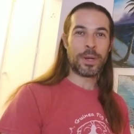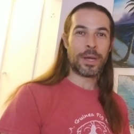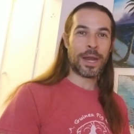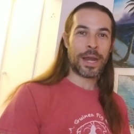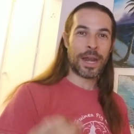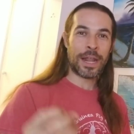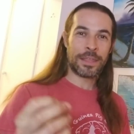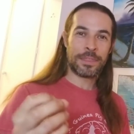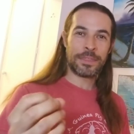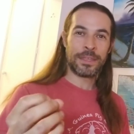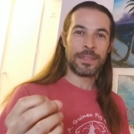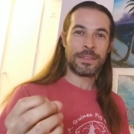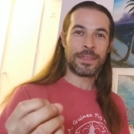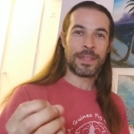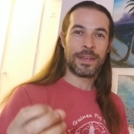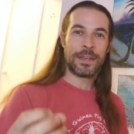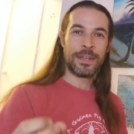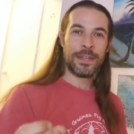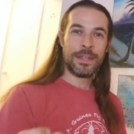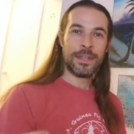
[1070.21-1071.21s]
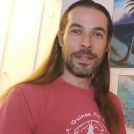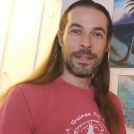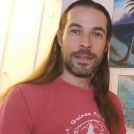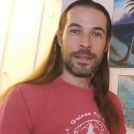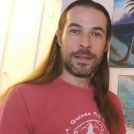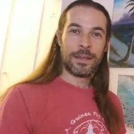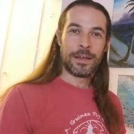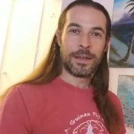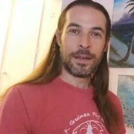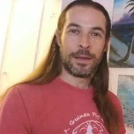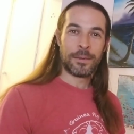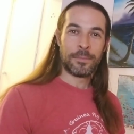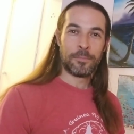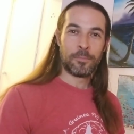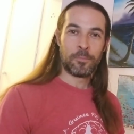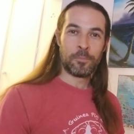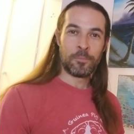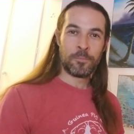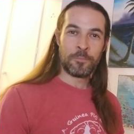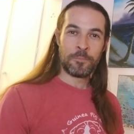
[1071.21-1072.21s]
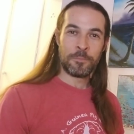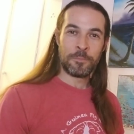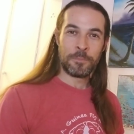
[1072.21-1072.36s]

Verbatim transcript: And, and I think that um,